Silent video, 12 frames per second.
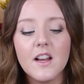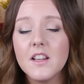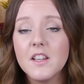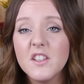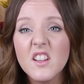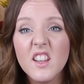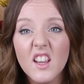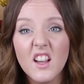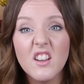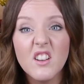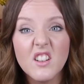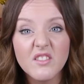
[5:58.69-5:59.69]
You don't get a
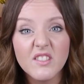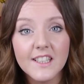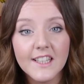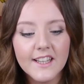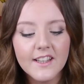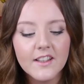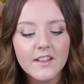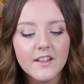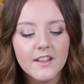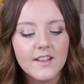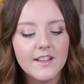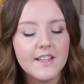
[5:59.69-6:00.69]
lot really.
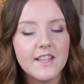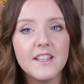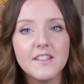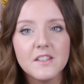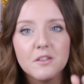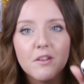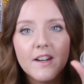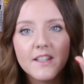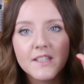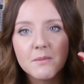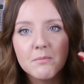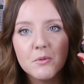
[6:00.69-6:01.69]
It is quite a
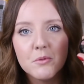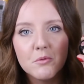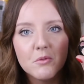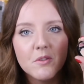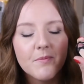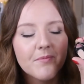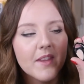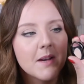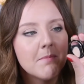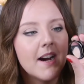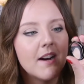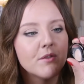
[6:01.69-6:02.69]
small
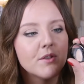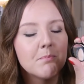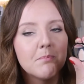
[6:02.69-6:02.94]
amount,